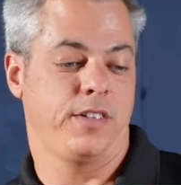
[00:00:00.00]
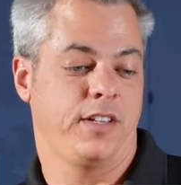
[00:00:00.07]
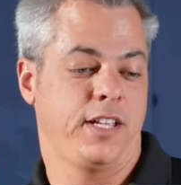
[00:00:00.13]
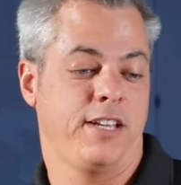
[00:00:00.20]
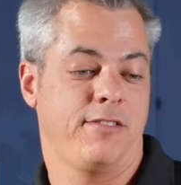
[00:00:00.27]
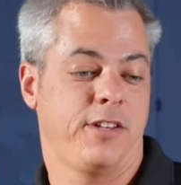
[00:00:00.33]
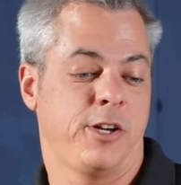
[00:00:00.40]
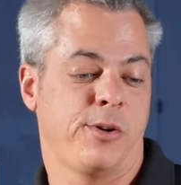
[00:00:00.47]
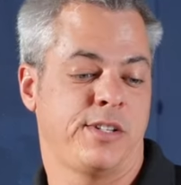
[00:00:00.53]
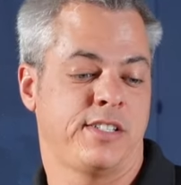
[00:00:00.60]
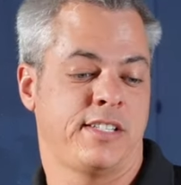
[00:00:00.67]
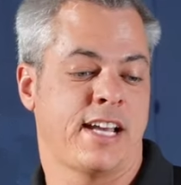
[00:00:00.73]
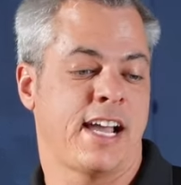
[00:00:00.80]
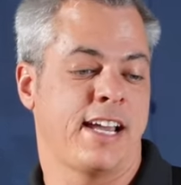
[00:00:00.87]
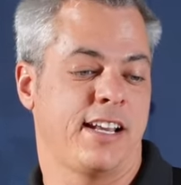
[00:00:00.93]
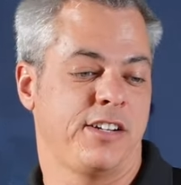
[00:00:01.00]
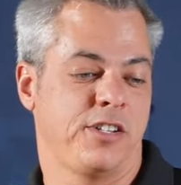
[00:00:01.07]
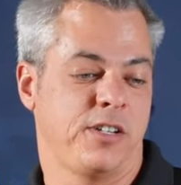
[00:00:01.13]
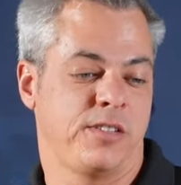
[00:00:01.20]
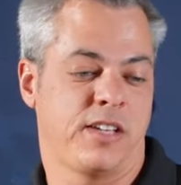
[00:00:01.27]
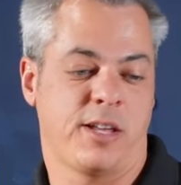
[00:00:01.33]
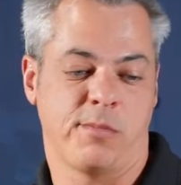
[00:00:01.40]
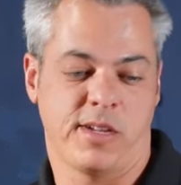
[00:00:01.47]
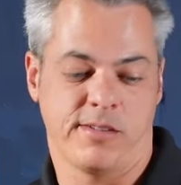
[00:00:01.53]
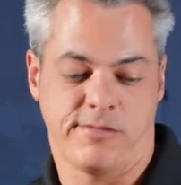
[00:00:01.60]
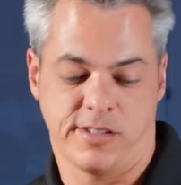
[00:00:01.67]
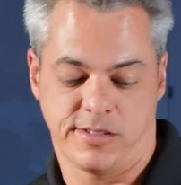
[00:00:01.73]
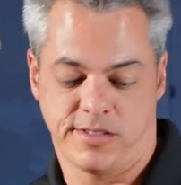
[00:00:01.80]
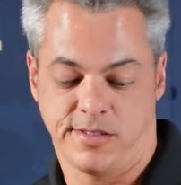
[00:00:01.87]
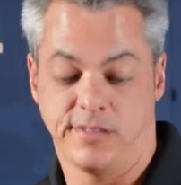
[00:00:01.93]
Even though it's diet, it should tell me if
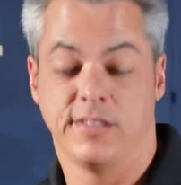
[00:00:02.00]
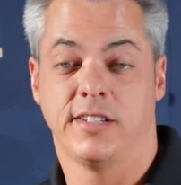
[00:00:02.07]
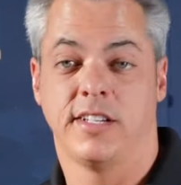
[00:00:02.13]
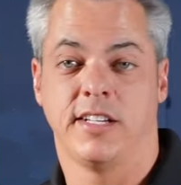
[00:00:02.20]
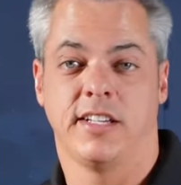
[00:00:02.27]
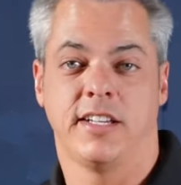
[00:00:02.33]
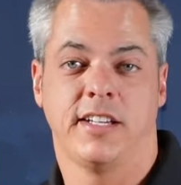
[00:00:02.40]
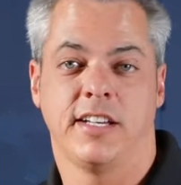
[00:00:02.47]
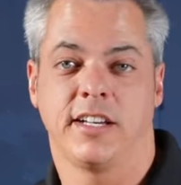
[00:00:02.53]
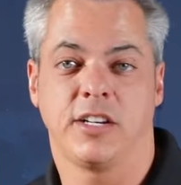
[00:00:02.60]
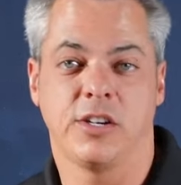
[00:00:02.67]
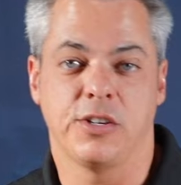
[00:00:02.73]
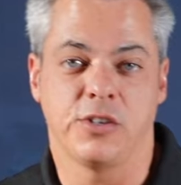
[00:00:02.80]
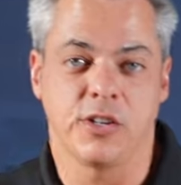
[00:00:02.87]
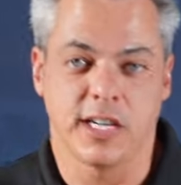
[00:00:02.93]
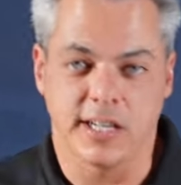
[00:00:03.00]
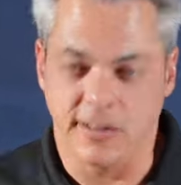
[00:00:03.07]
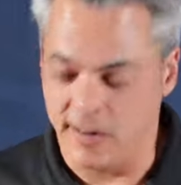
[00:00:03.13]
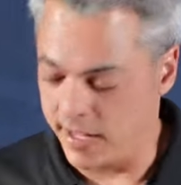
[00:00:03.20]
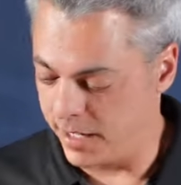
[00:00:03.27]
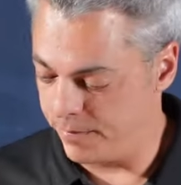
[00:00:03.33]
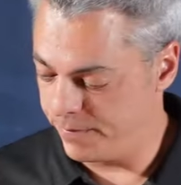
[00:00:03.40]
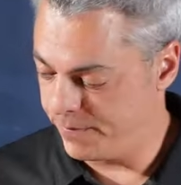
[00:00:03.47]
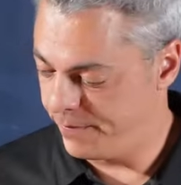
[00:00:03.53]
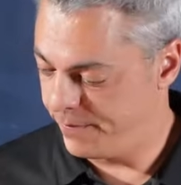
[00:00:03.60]
it's a good drink or not.